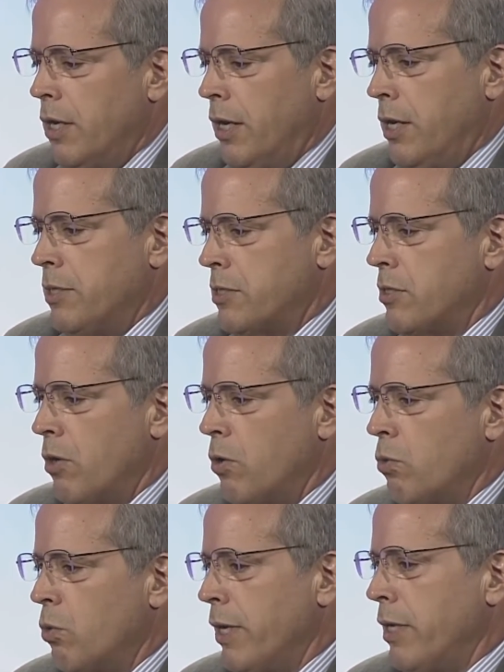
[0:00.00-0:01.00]
And
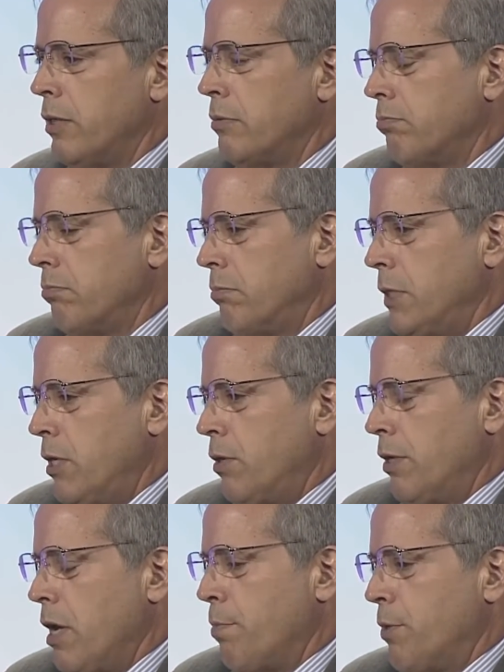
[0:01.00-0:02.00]
so when you know
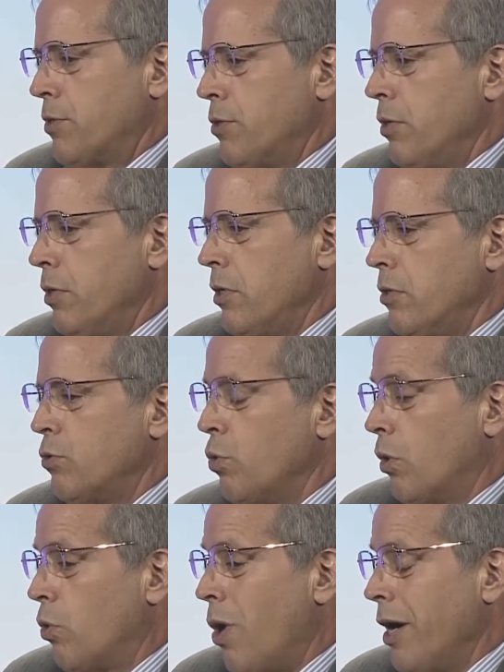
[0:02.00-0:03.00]
the opportunity to
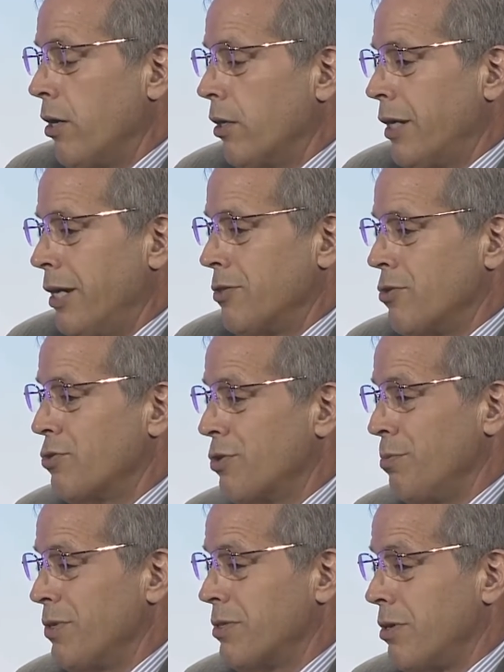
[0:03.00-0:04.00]
acquire Cancer
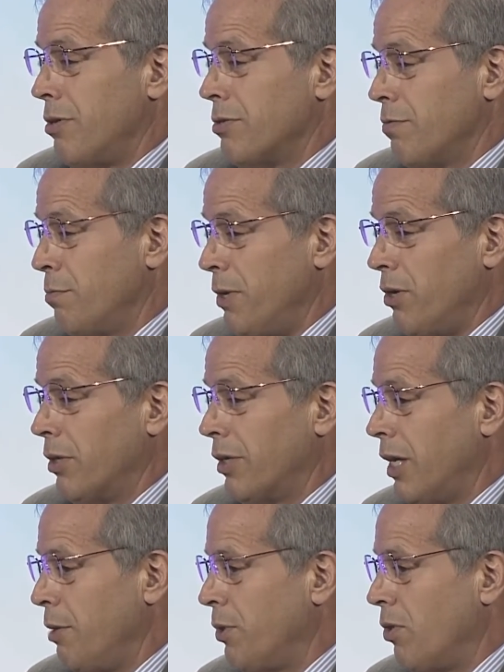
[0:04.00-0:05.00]
Treatment Centers of America
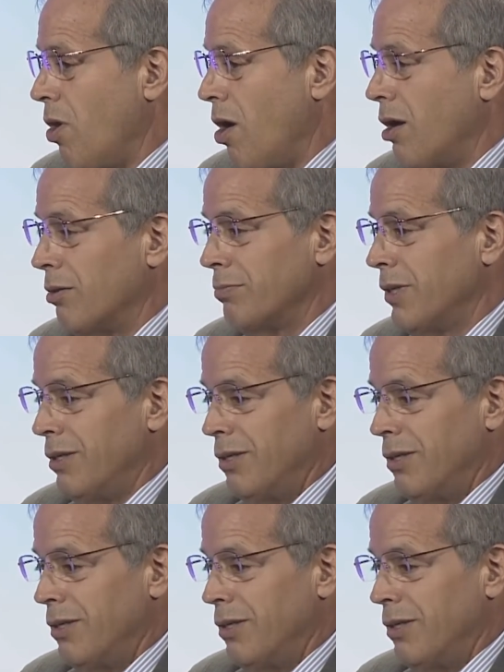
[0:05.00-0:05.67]
came along,